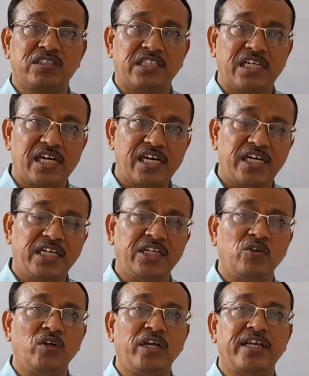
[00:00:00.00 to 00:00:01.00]
there
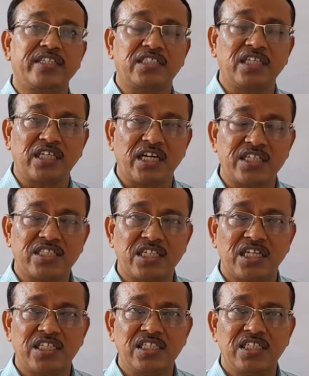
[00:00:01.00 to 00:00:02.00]
during resting
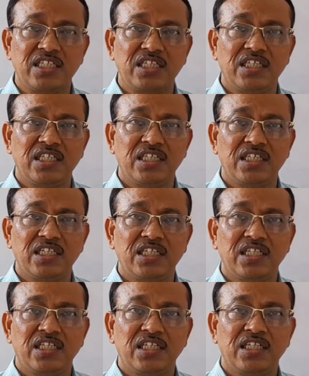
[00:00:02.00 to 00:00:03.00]
condition,
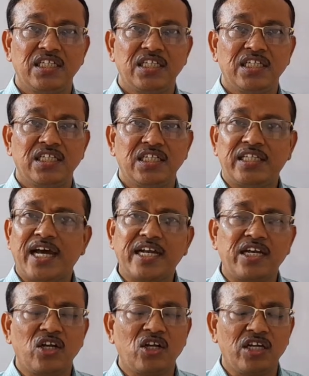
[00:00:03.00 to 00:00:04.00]

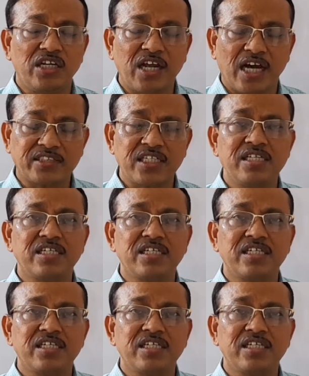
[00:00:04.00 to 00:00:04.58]
that doesn't